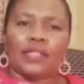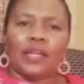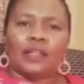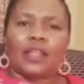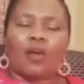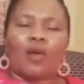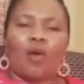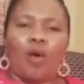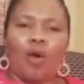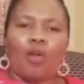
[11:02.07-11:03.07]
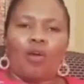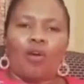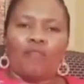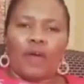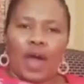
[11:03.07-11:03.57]
the call
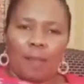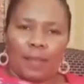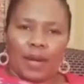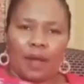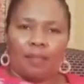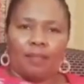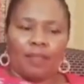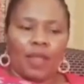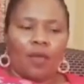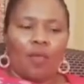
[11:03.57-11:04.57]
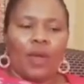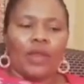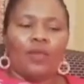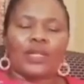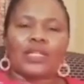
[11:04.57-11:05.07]
of Abram, when
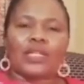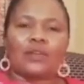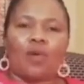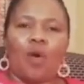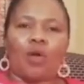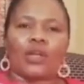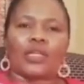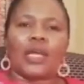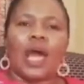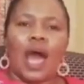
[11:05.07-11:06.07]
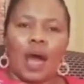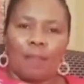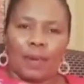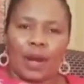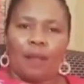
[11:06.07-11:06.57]
he was still called
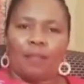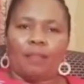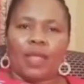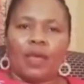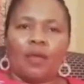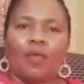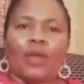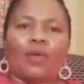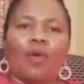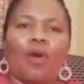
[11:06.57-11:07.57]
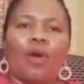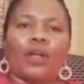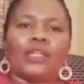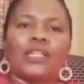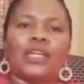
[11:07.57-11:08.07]
Abram. When
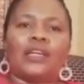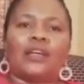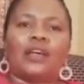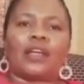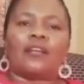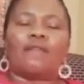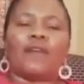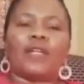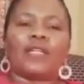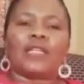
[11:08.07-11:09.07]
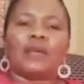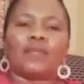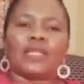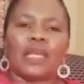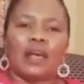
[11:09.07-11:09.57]
God reveals
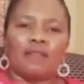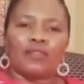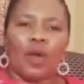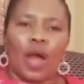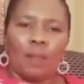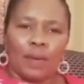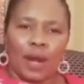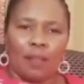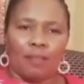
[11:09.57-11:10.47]
himself to Abram,